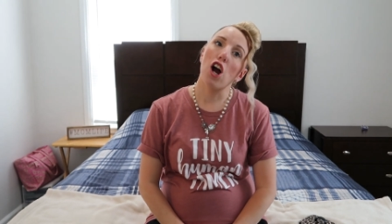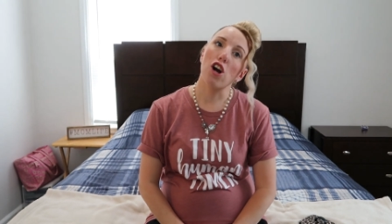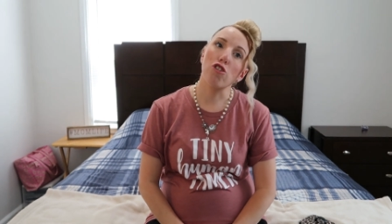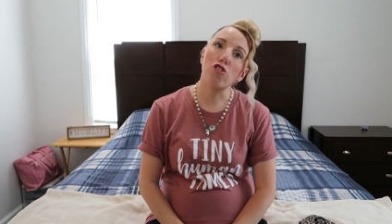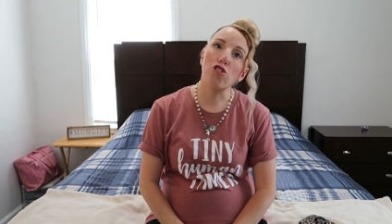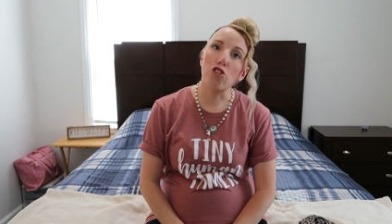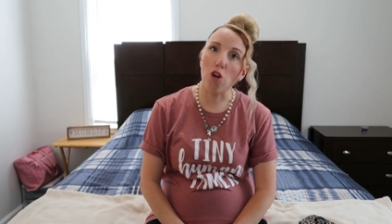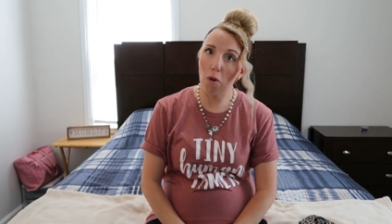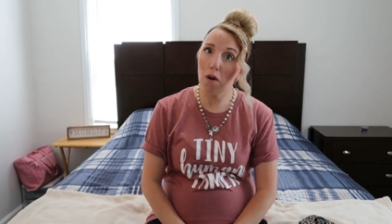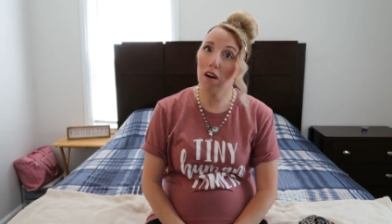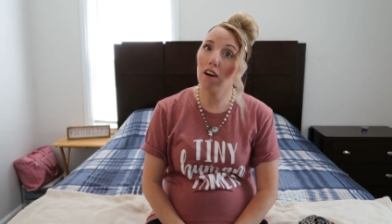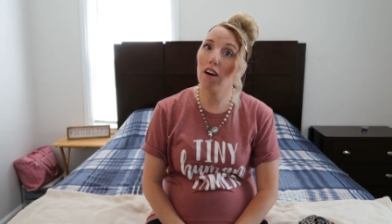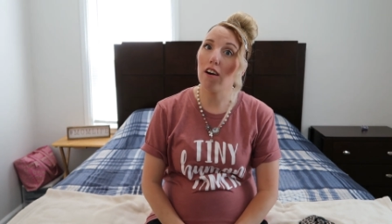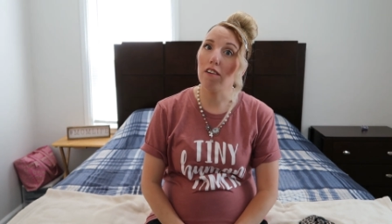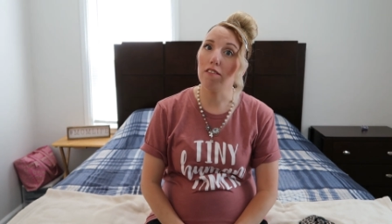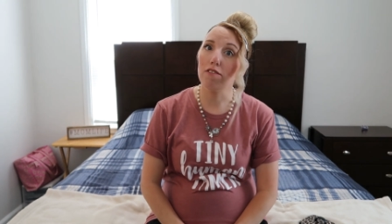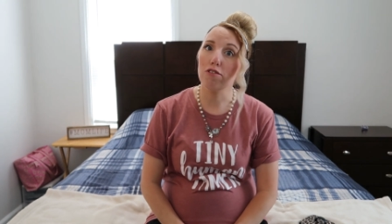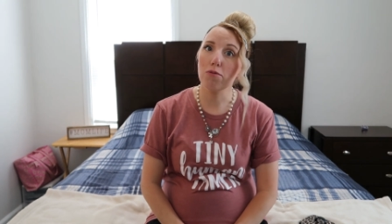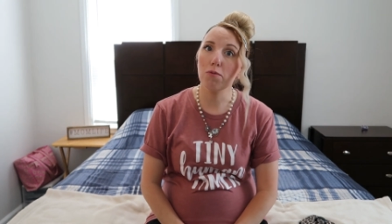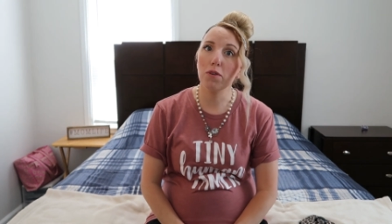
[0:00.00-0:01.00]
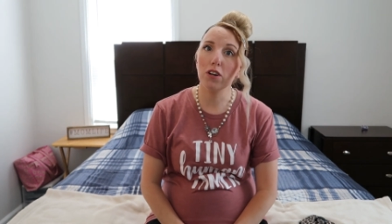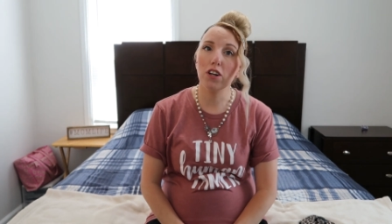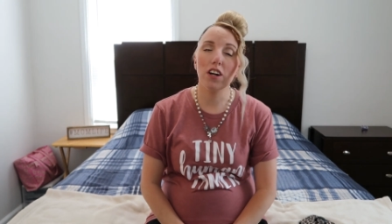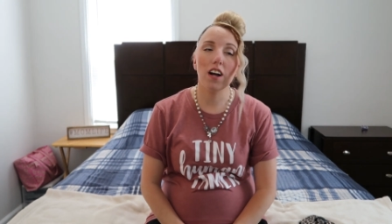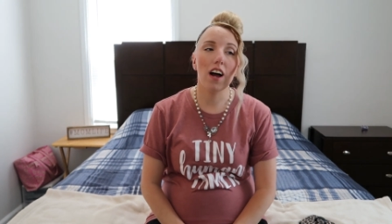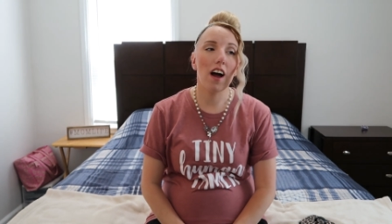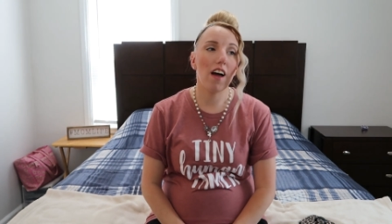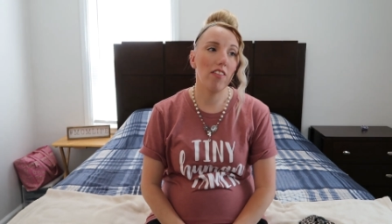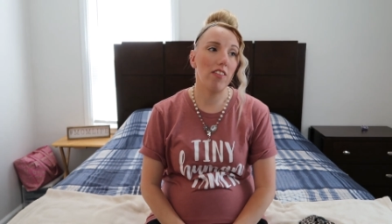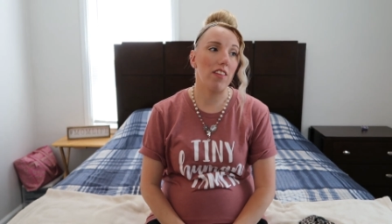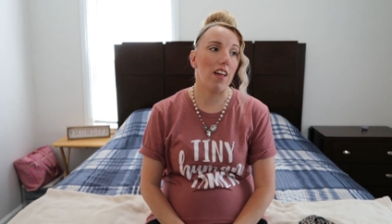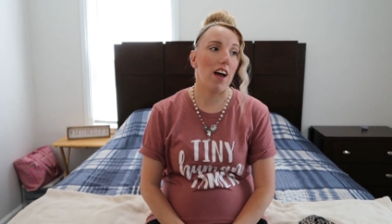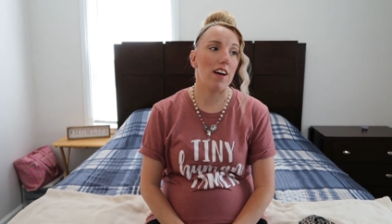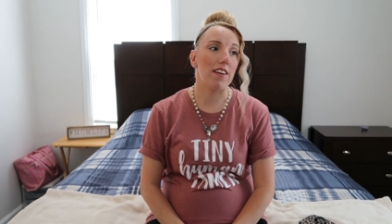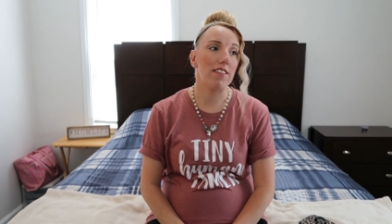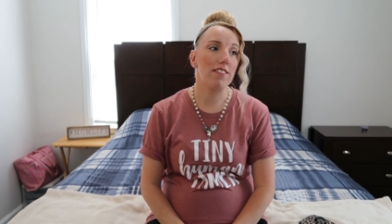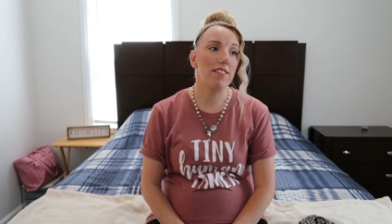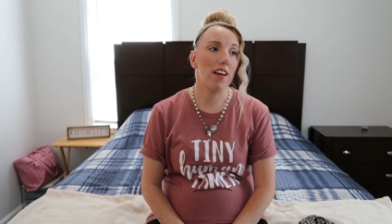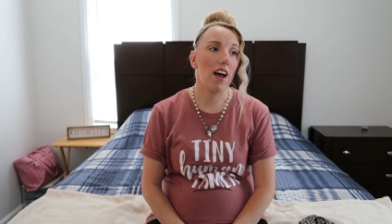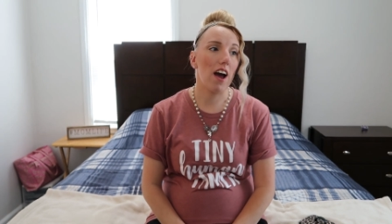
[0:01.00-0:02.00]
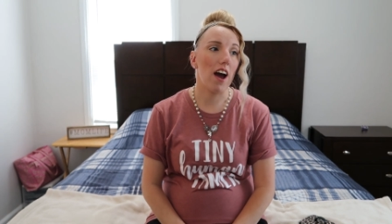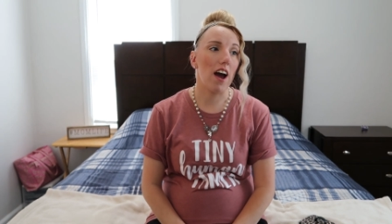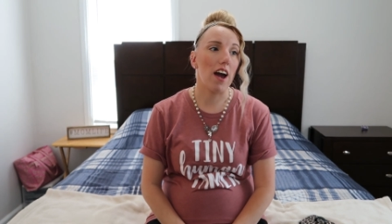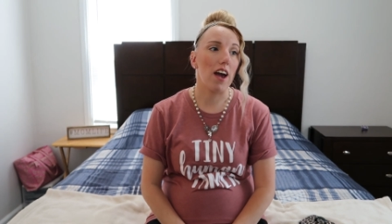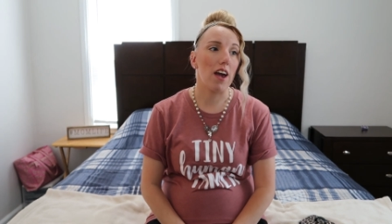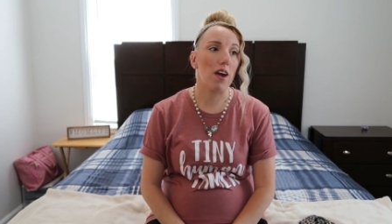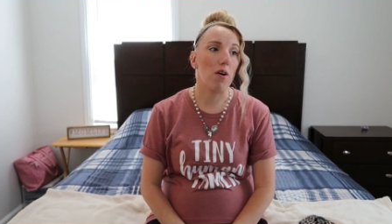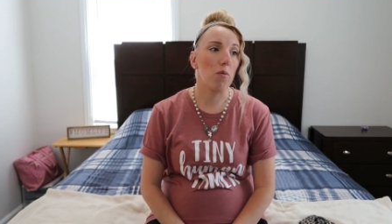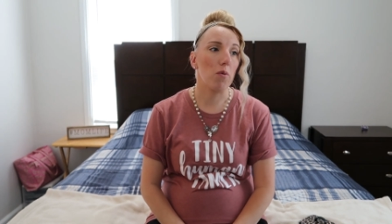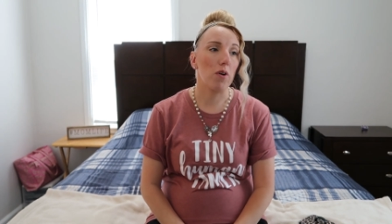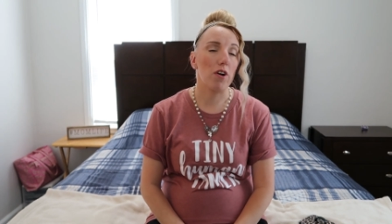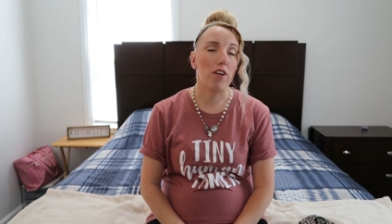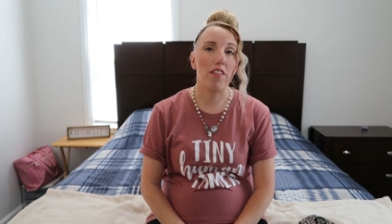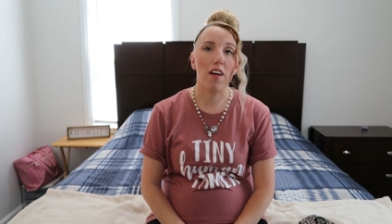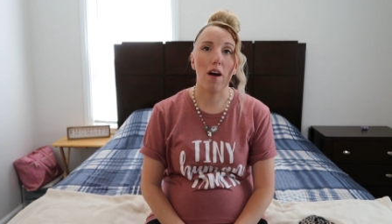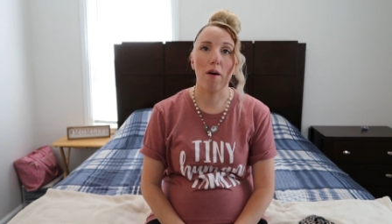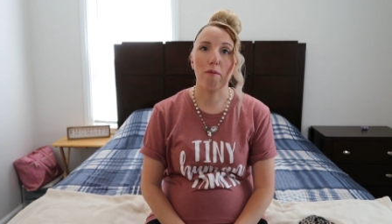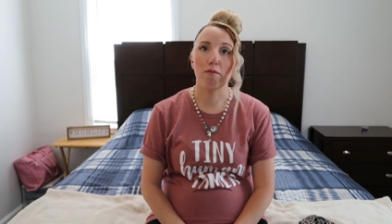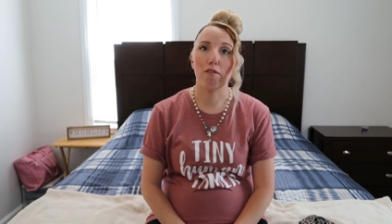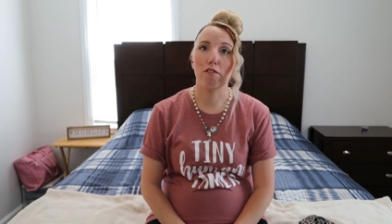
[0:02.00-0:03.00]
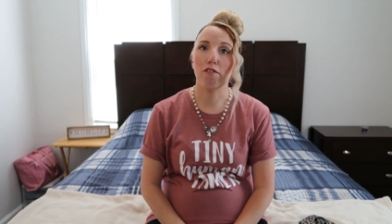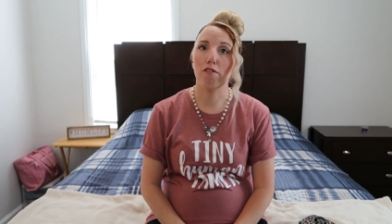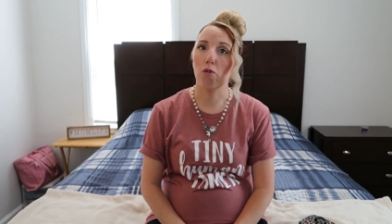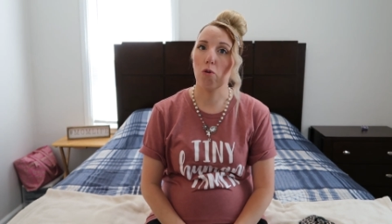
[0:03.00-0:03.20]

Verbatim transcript: are so uncomfortable unless I wear them